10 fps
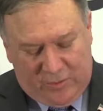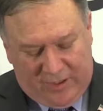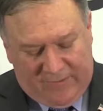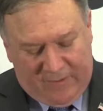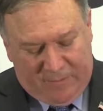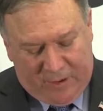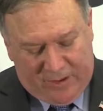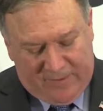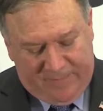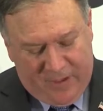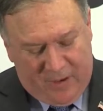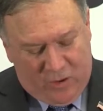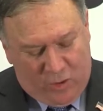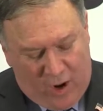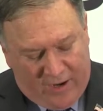released a booklet
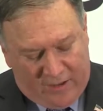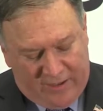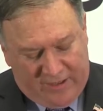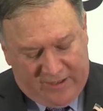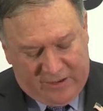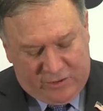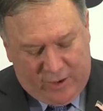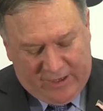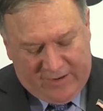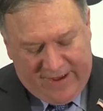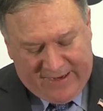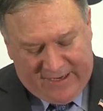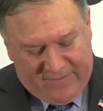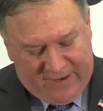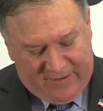chronicling the destructive
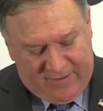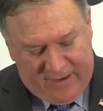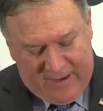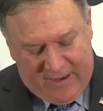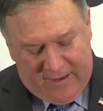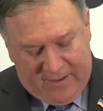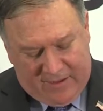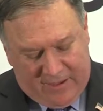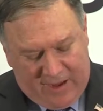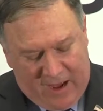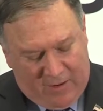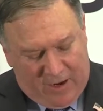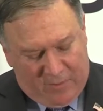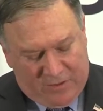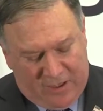activities that the
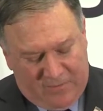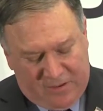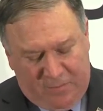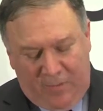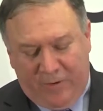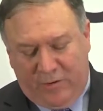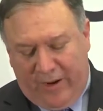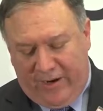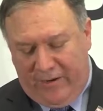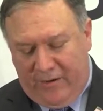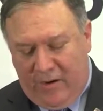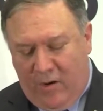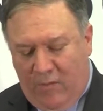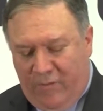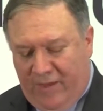outlaw regime has perpetrated
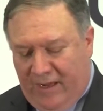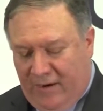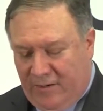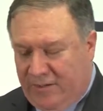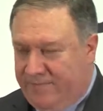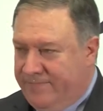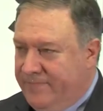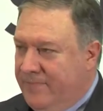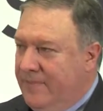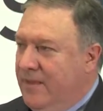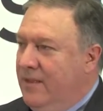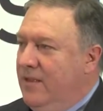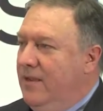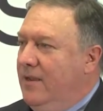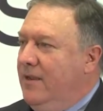over the years.
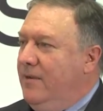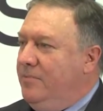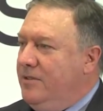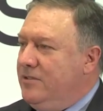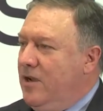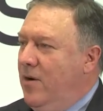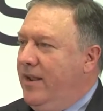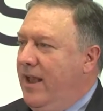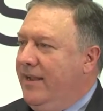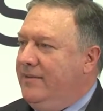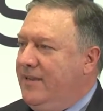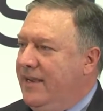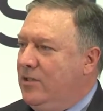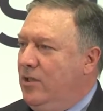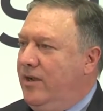Please go online,
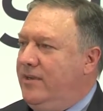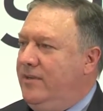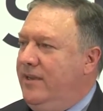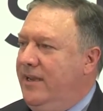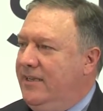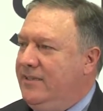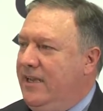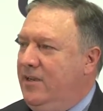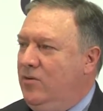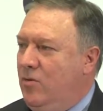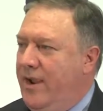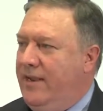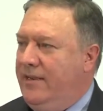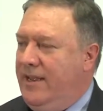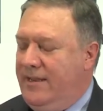take a look. It has a
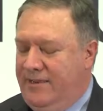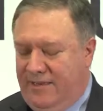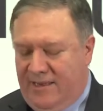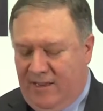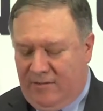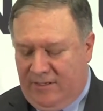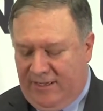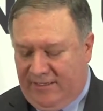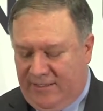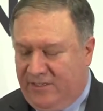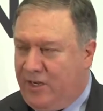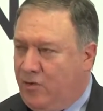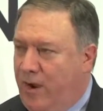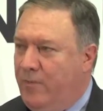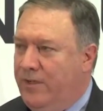great and detailed list. It is a
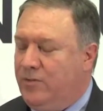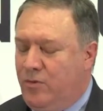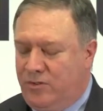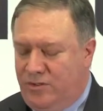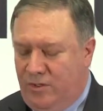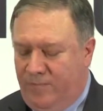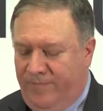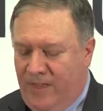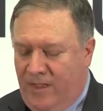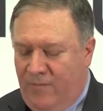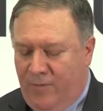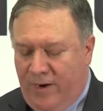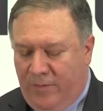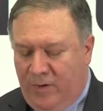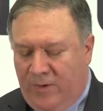great resource, too, for
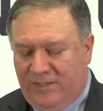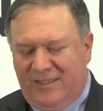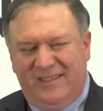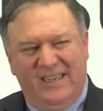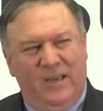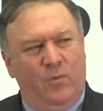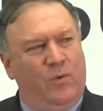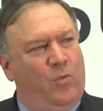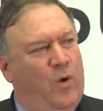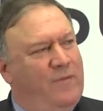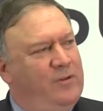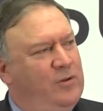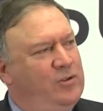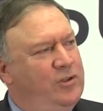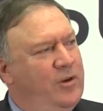anyone who wants to see what
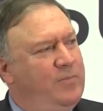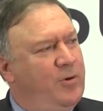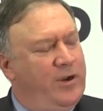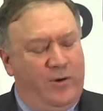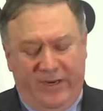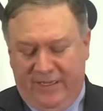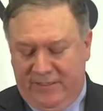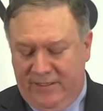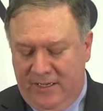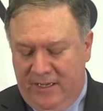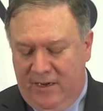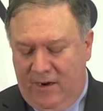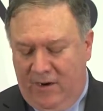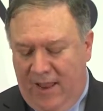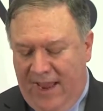revolutionary priorities
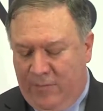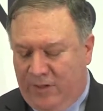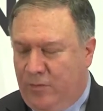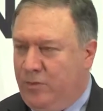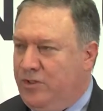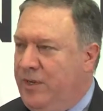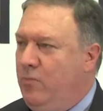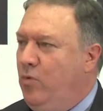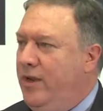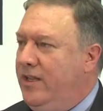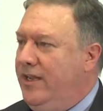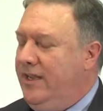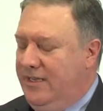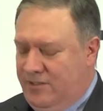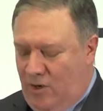are like, what the regime
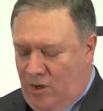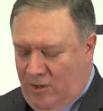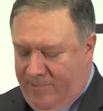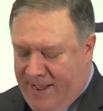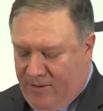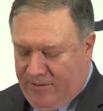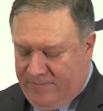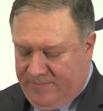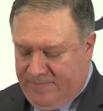really is all about.